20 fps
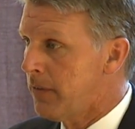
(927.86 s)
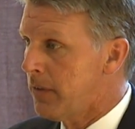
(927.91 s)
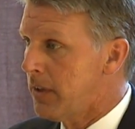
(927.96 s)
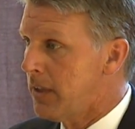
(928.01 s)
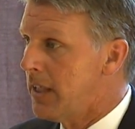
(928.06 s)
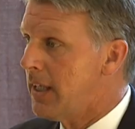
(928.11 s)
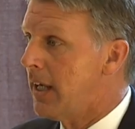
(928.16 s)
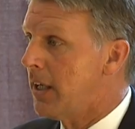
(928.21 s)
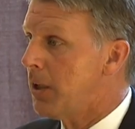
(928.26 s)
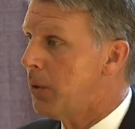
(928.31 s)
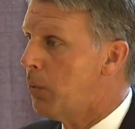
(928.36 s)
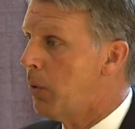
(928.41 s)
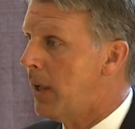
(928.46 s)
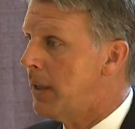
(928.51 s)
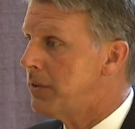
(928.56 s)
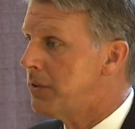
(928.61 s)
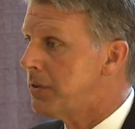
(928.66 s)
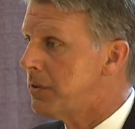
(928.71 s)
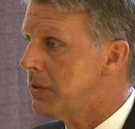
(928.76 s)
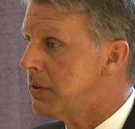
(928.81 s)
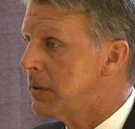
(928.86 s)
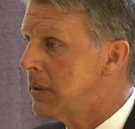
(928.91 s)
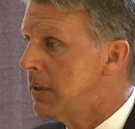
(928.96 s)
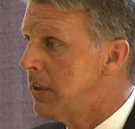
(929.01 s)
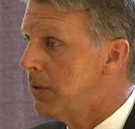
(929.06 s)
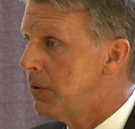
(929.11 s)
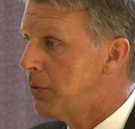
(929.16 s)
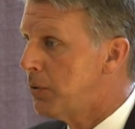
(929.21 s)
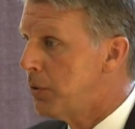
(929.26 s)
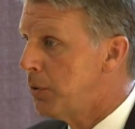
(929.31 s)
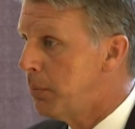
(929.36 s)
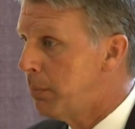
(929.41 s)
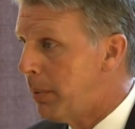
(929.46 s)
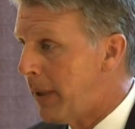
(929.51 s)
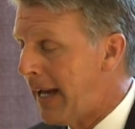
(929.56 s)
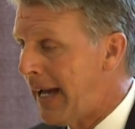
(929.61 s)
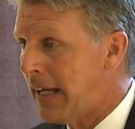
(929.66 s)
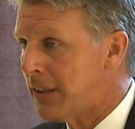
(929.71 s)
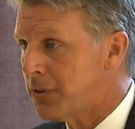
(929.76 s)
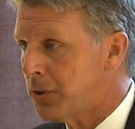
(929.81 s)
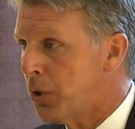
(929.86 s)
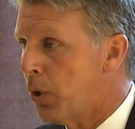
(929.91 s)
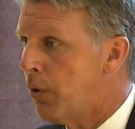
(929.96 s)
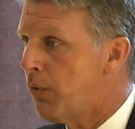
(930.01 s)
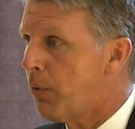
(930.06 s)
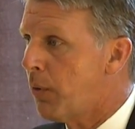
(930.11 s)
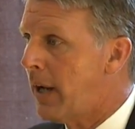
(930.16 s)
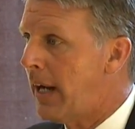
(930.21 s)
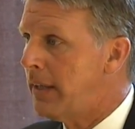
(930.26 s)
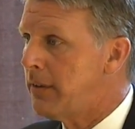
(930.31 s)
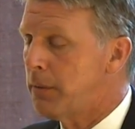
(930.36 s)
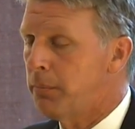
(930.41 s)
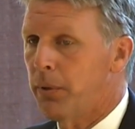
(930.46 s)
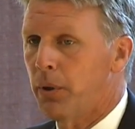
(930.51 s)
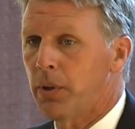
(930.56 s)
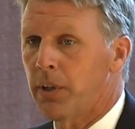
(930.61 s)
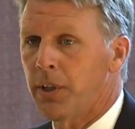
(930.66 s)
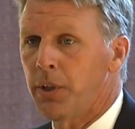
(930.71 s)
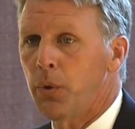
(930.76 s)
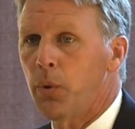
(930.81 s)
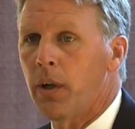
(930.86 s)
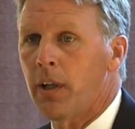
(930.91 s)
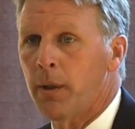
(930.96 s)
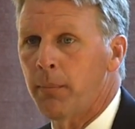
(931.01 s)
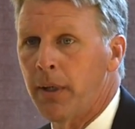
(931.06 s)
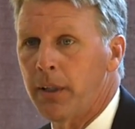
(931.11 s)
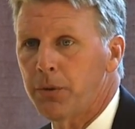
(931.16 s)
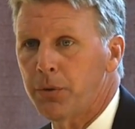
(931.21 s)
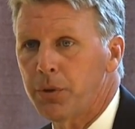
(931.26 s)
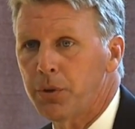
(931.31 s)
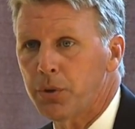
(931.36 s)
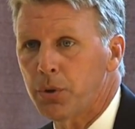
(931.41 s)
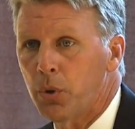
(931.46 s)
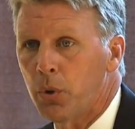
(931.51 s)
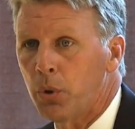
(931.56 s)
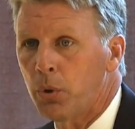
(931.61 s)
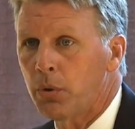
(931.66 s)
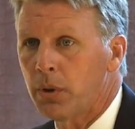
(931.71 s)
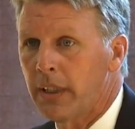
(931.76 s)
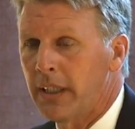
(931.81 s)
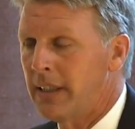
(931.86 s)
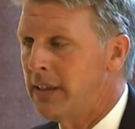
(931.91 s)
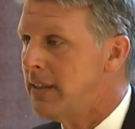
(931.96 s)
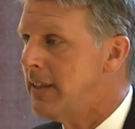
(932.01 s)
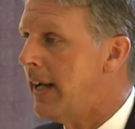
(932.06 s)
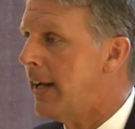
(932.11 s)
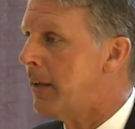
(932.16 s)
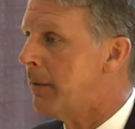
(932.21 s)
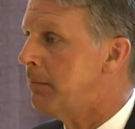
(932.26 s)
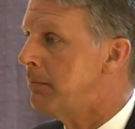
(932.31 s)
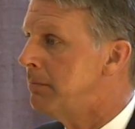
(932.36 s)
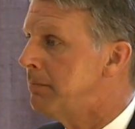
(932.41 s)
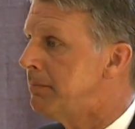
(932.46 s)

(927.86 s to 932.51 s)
The other was to pass an override to build a new elementary school in Dedham.